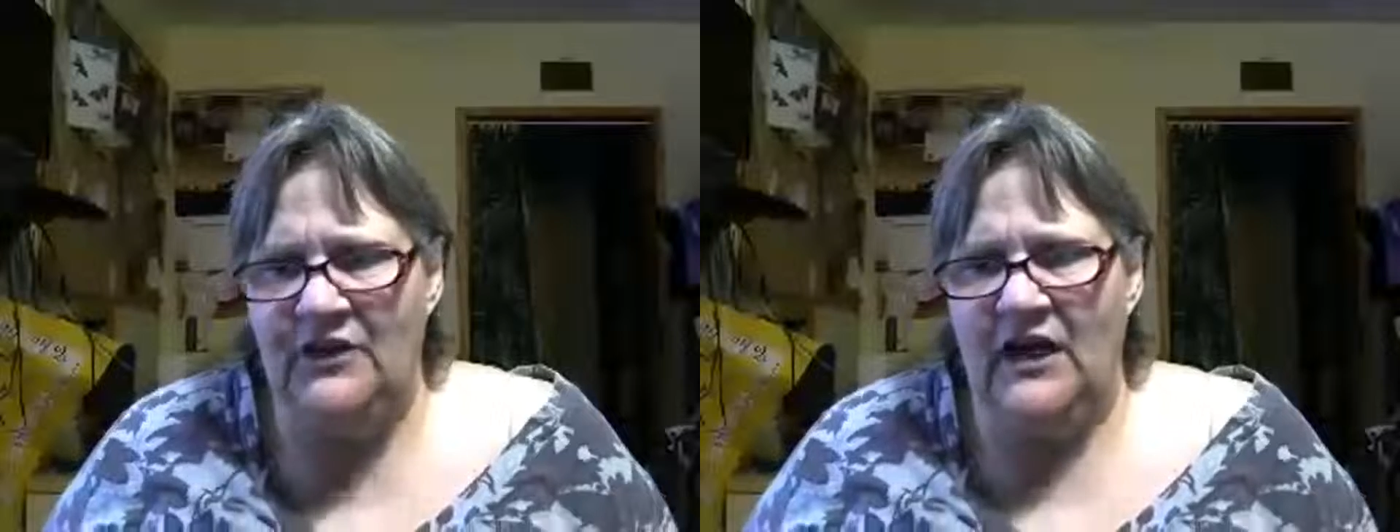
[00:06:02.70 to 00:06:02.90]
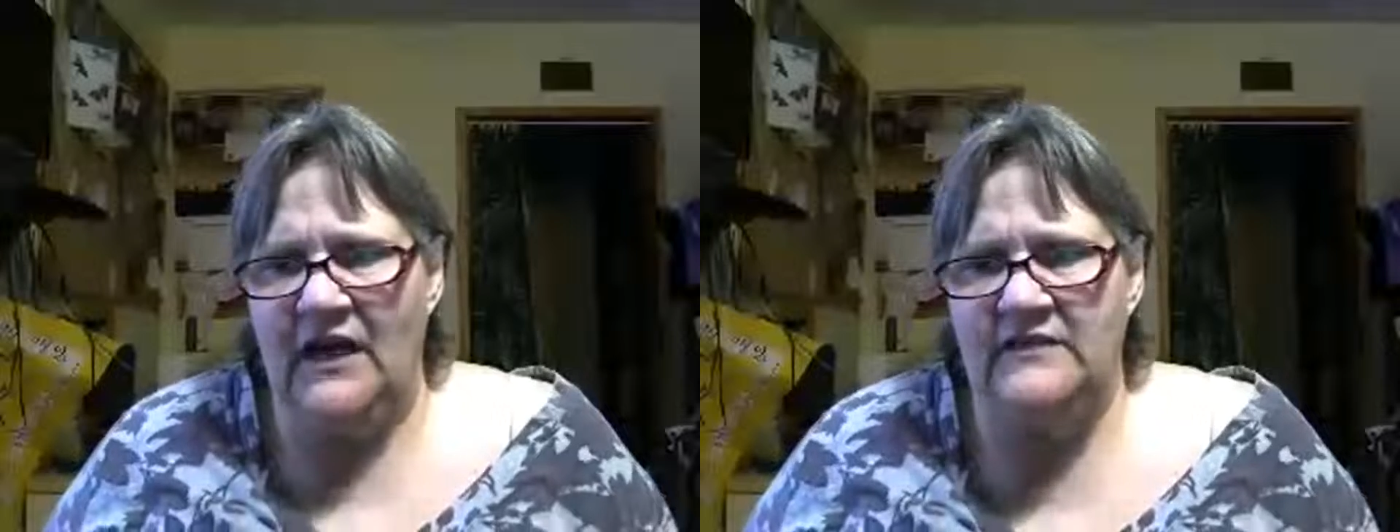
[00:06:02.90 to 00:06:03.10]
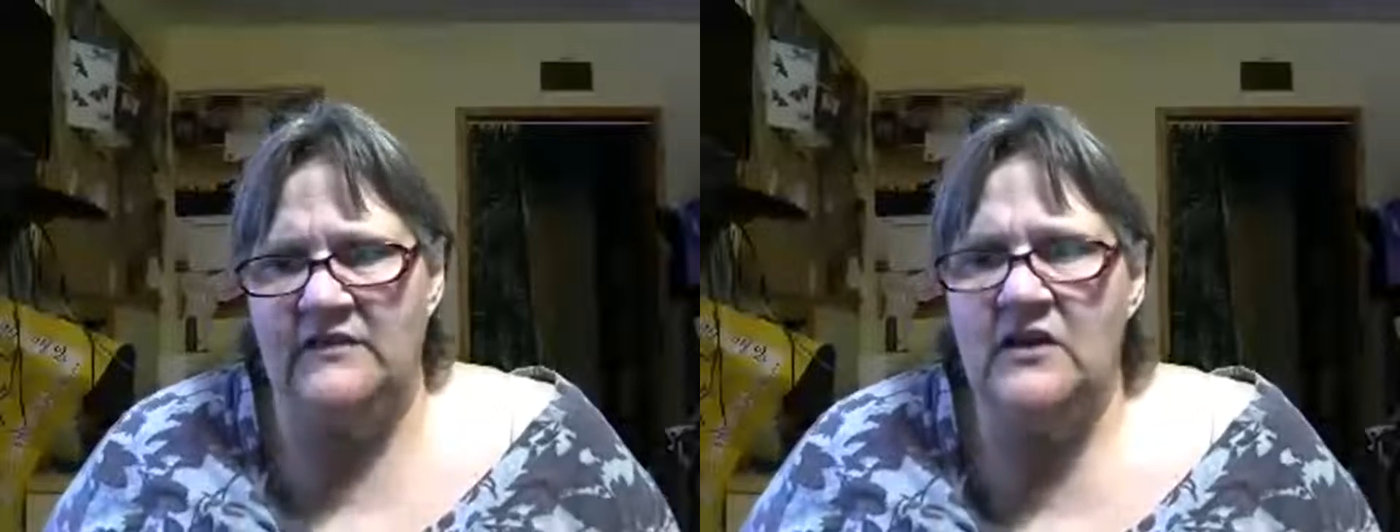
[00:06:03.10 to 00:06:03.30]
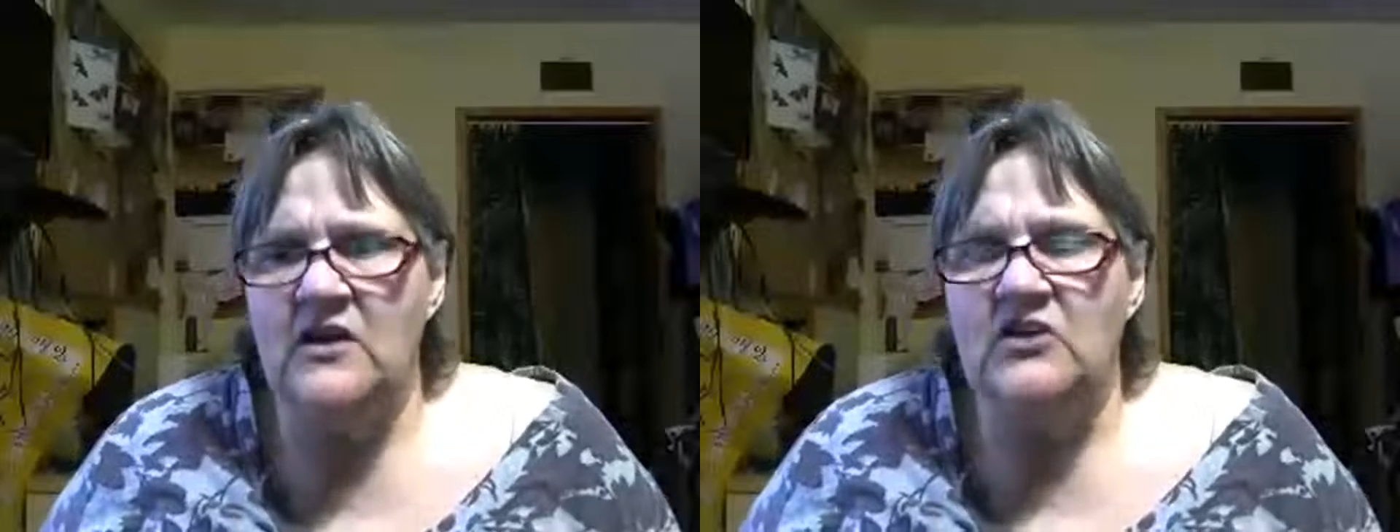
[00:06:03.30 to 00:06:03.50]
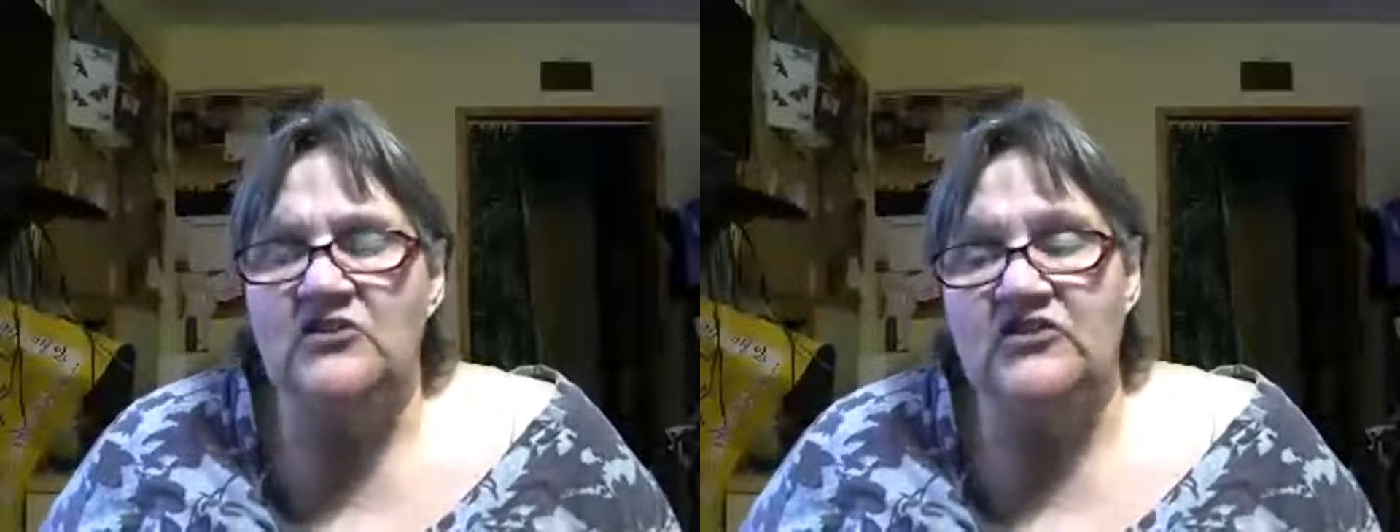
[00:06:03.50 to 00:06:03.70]
guys.
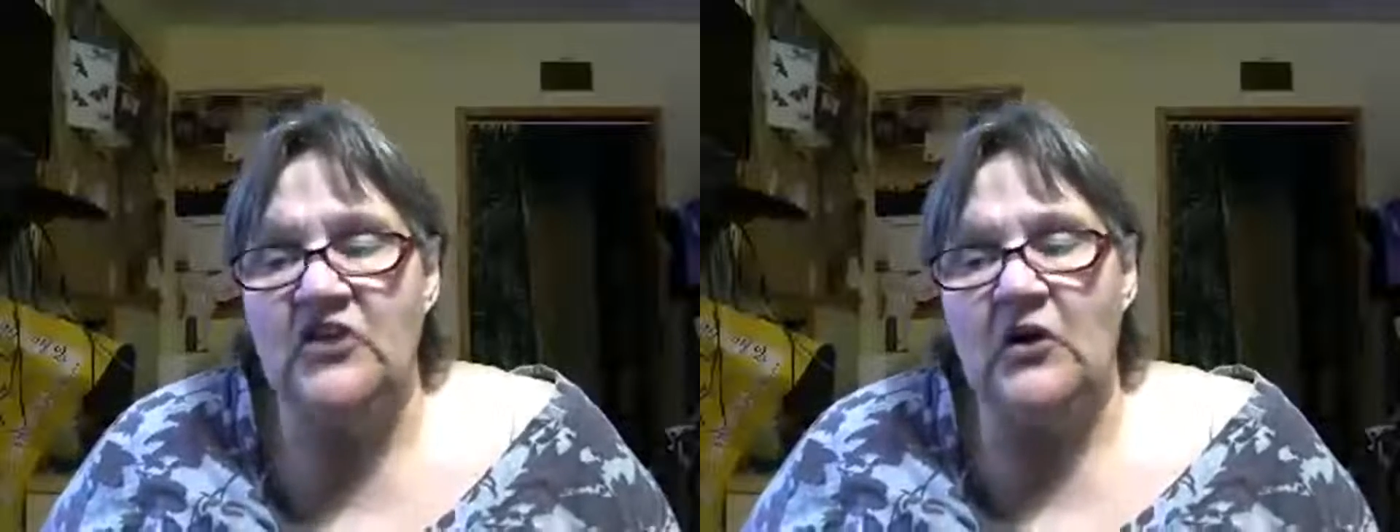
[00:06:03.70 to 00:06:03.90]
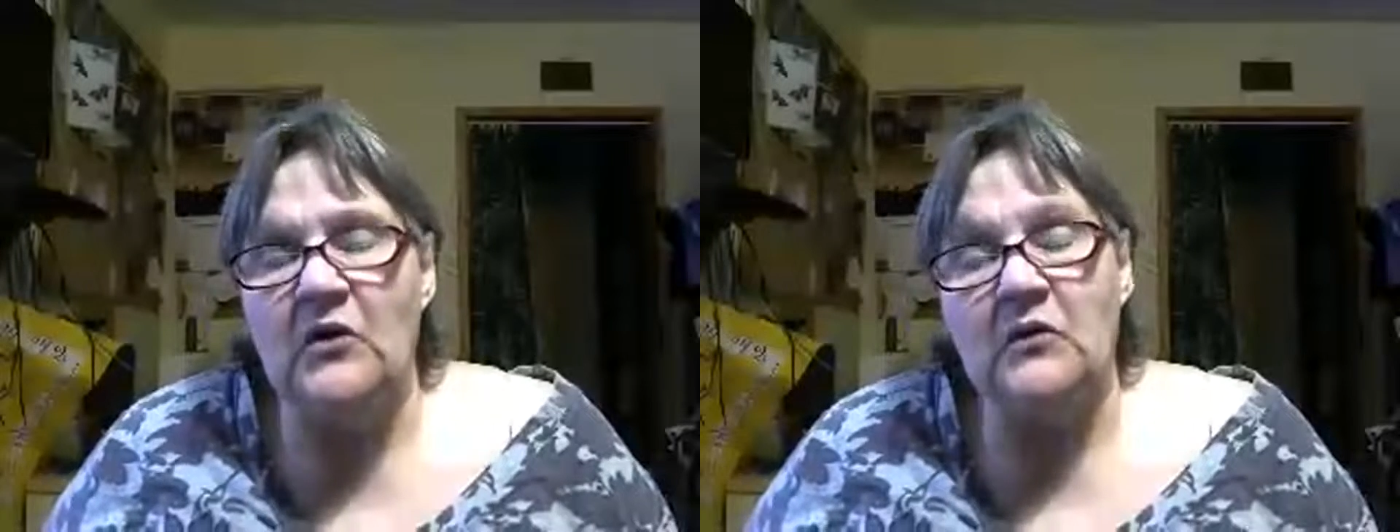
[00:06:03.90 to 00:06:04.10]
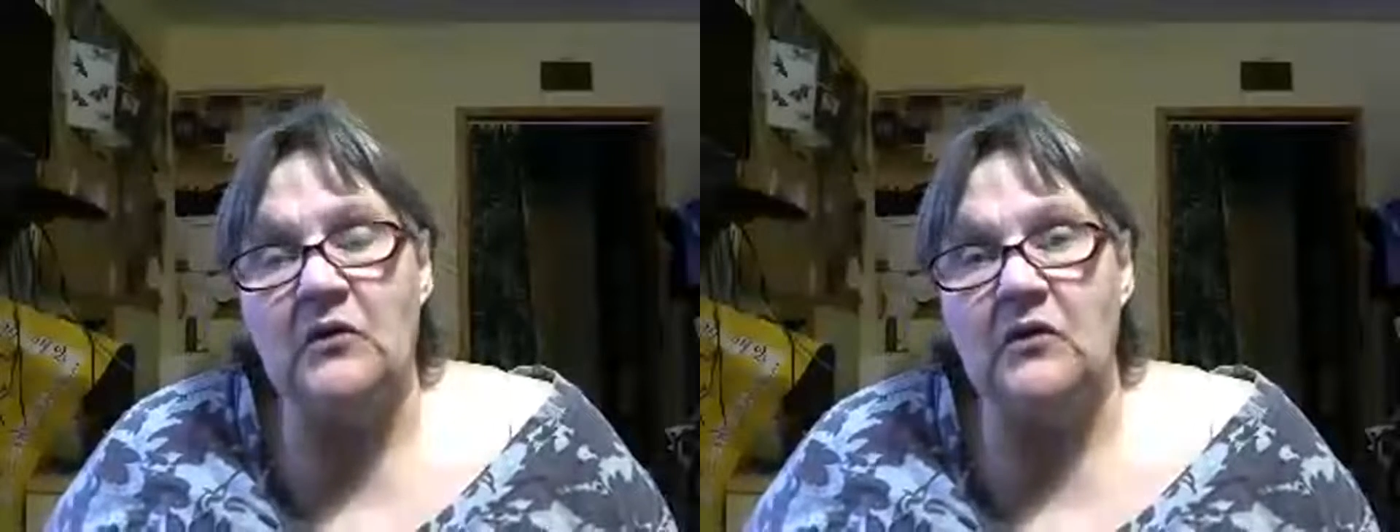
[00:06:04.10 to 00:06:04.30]
So